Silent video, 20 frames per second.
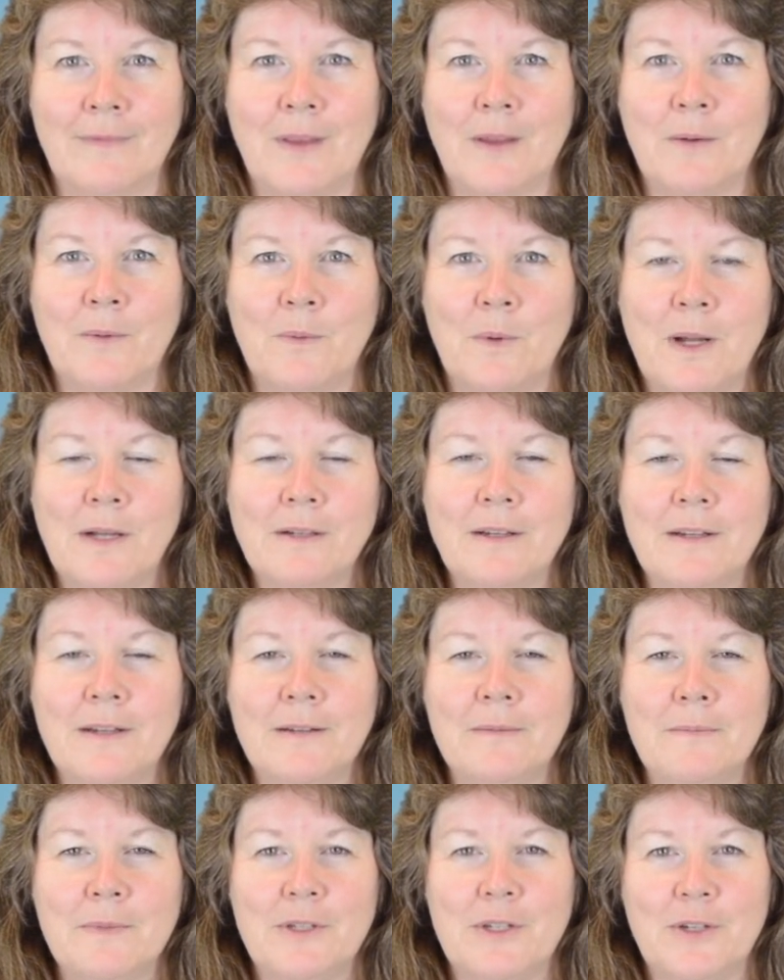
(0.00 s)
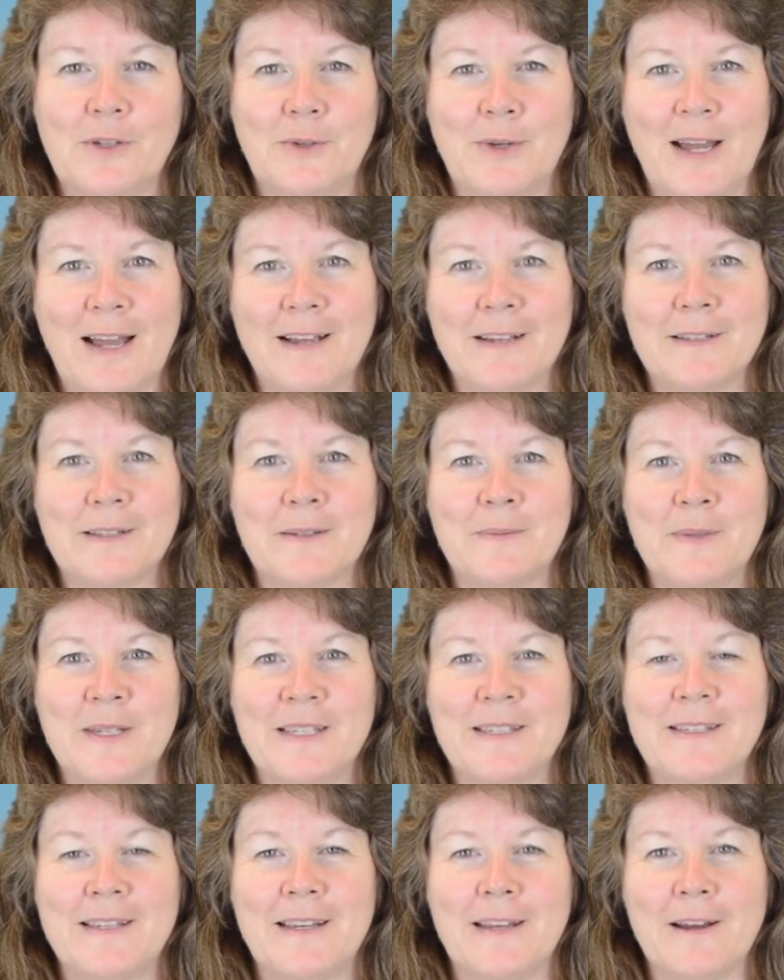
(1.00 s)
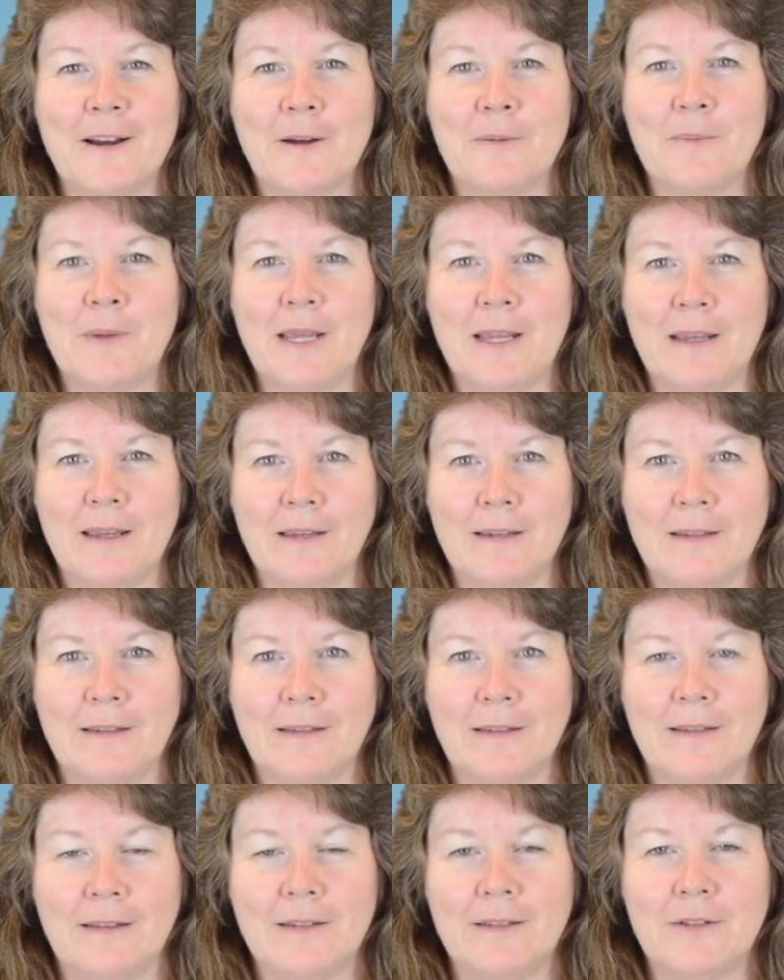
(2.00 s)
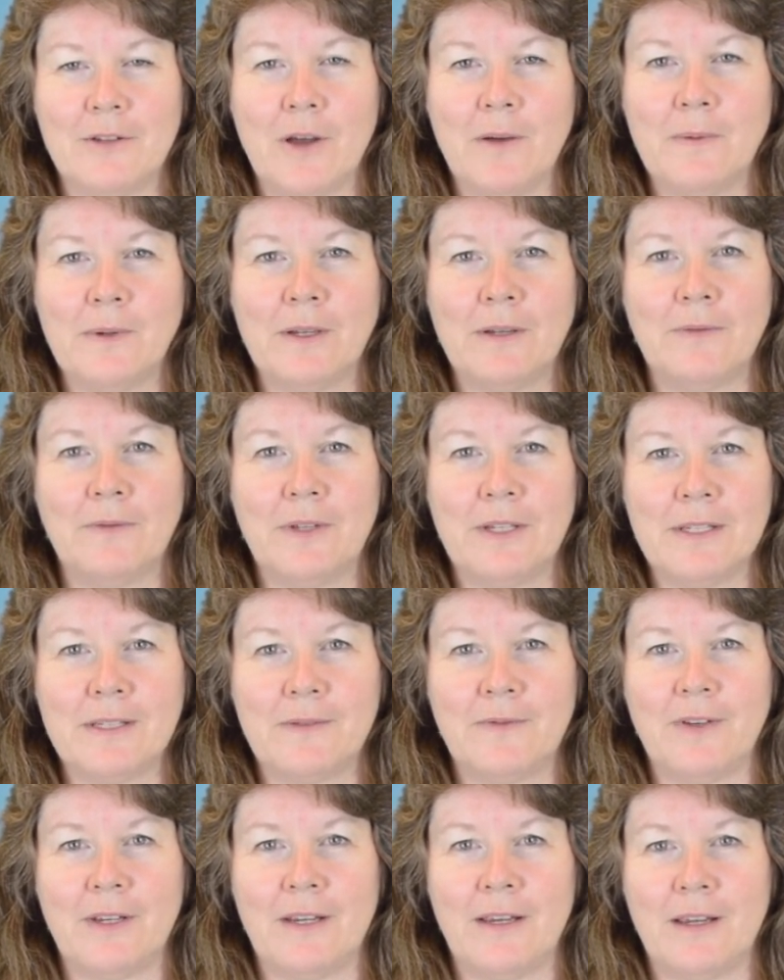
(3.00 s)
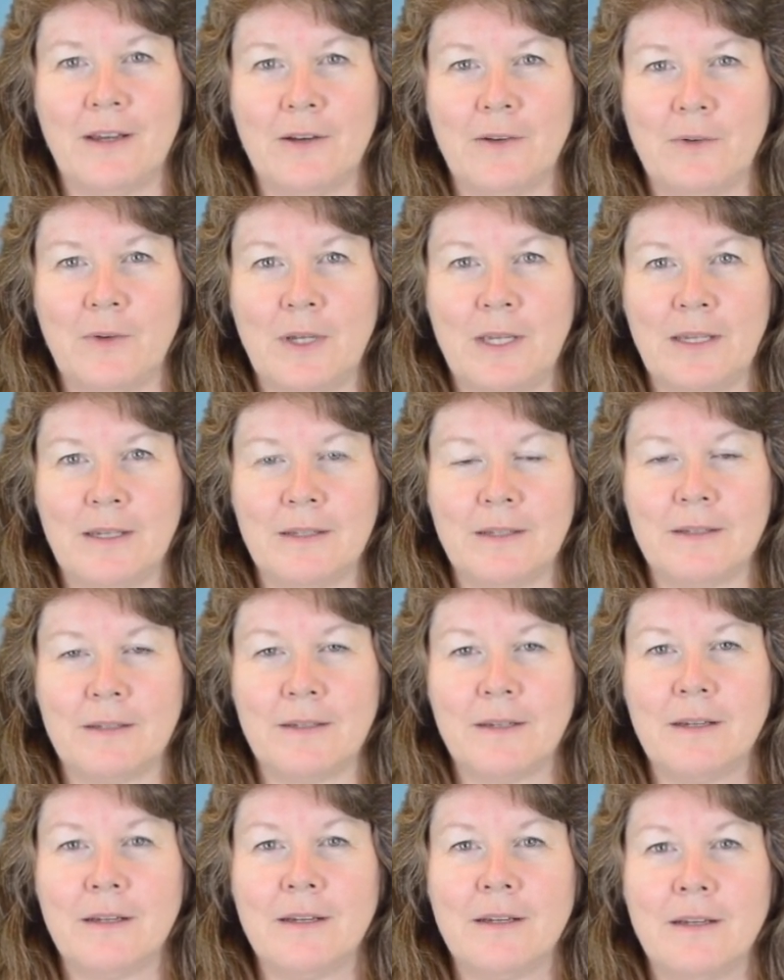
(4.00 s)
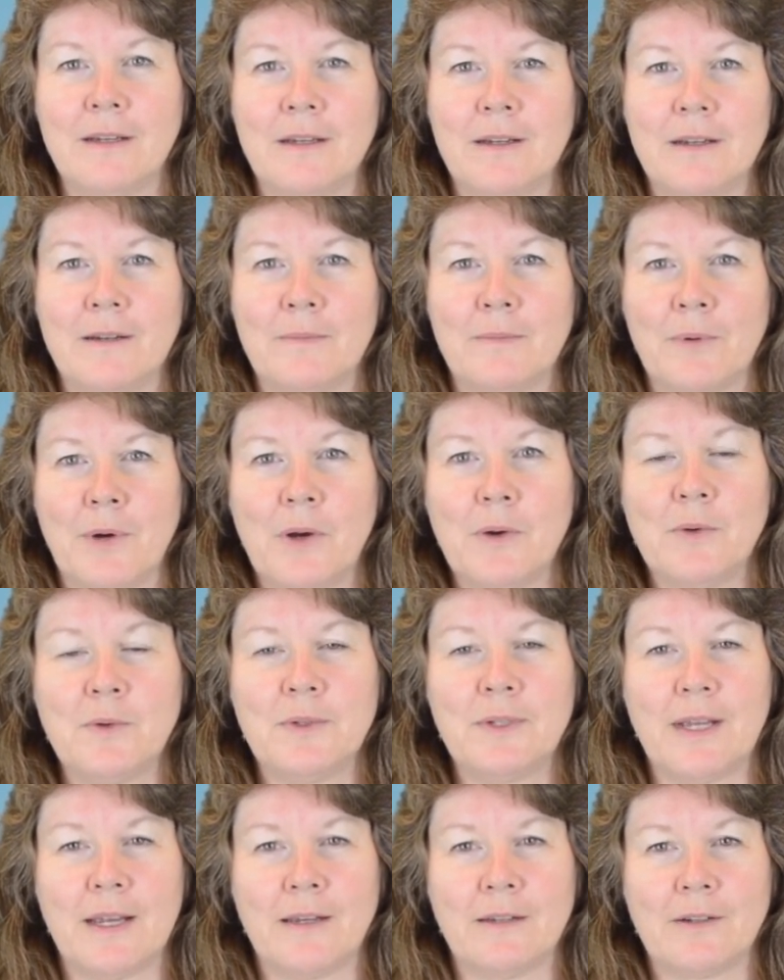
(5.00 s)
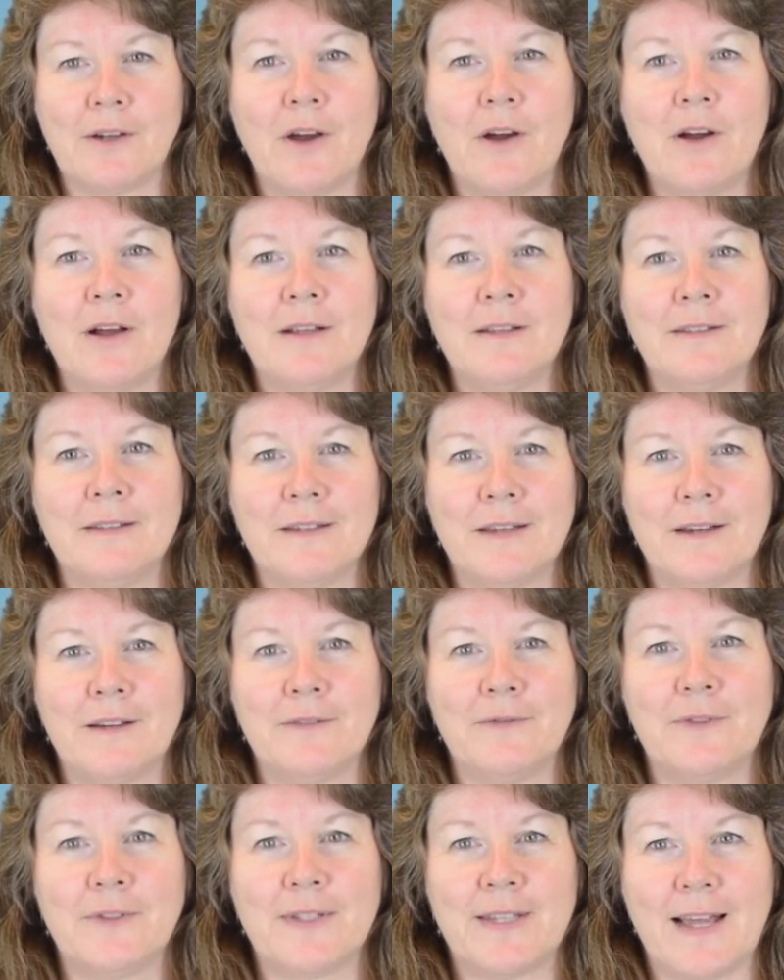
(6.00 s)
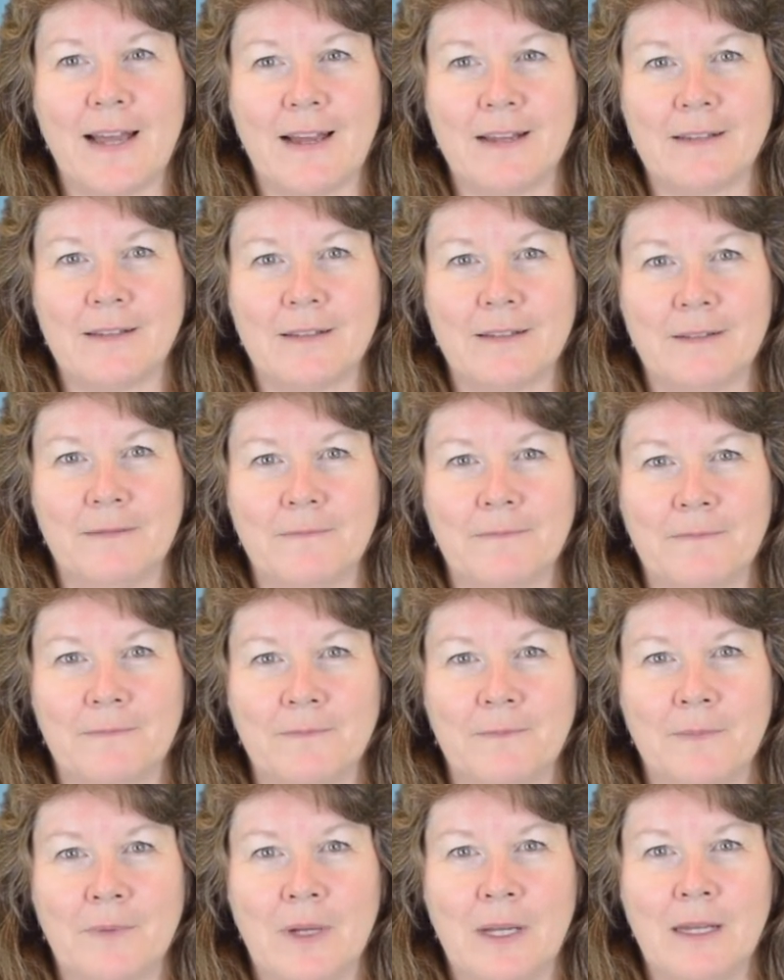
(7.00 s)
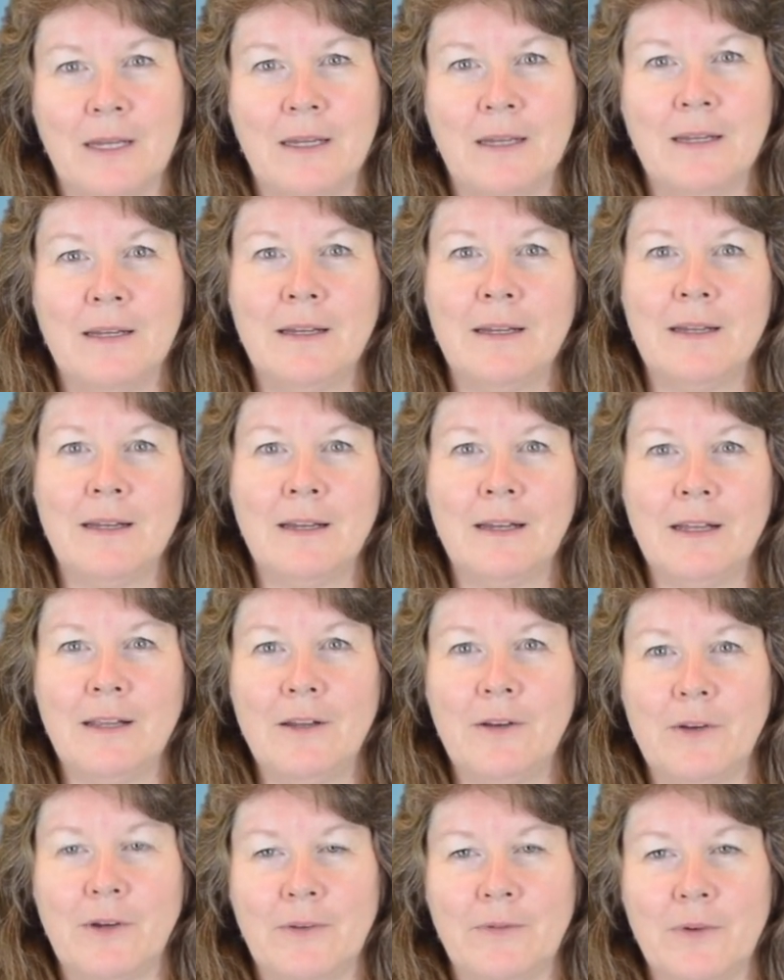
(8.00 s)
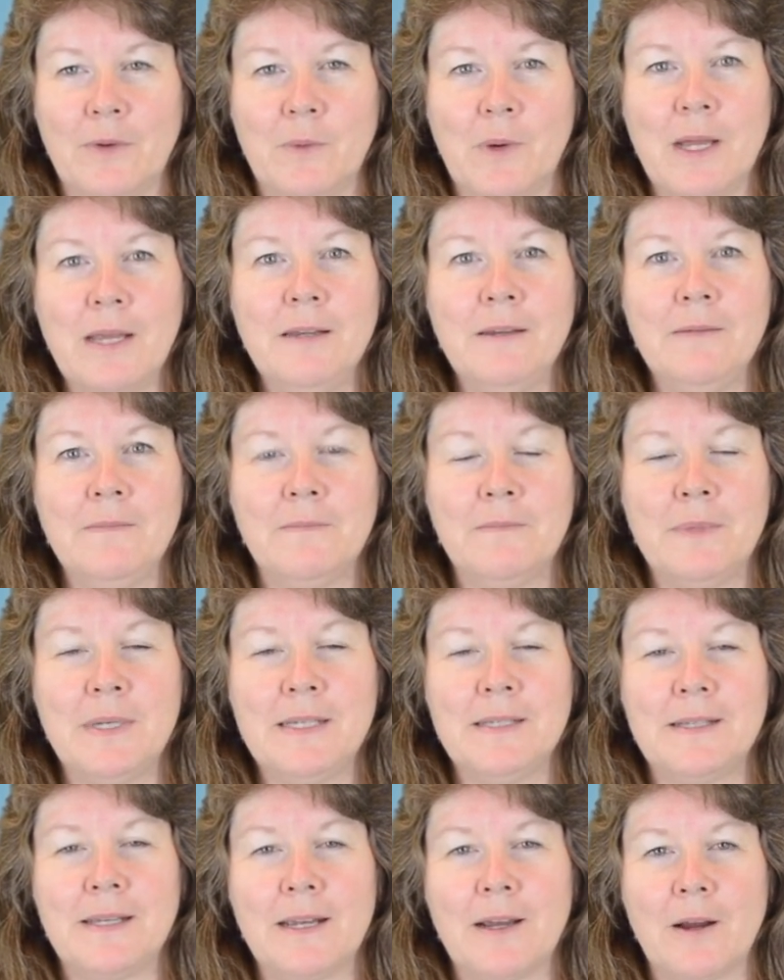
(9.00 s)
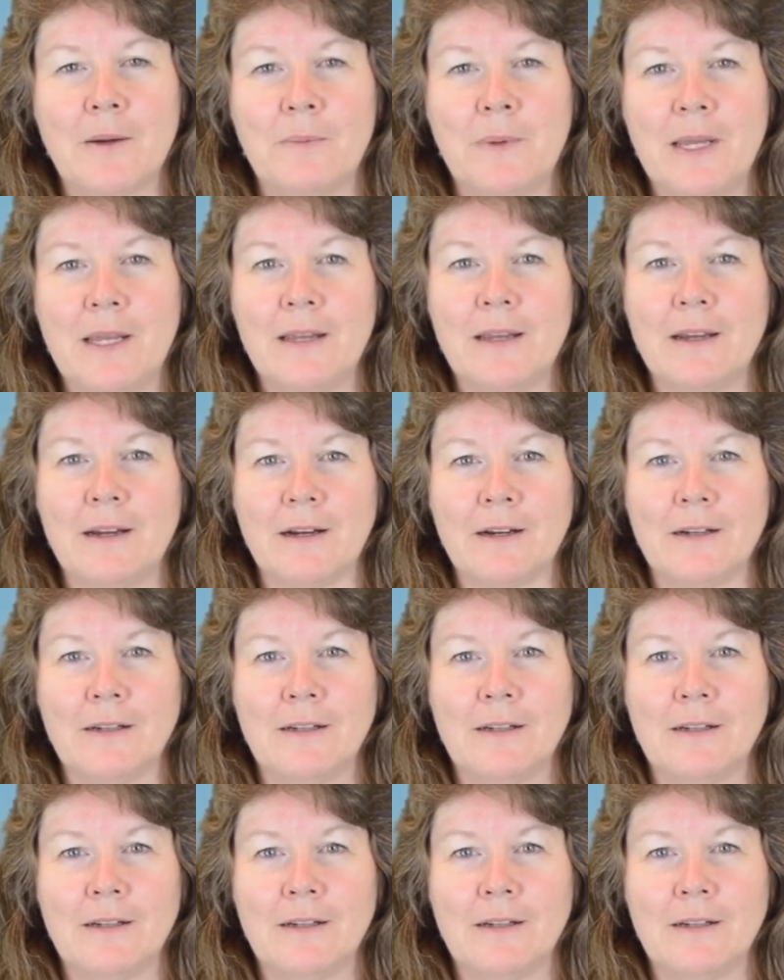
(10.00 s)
Welcome to Ask Ms. ERP. The topic of this video is Pros and Cons of SaaS. Hello everyone, Ms. ERP here.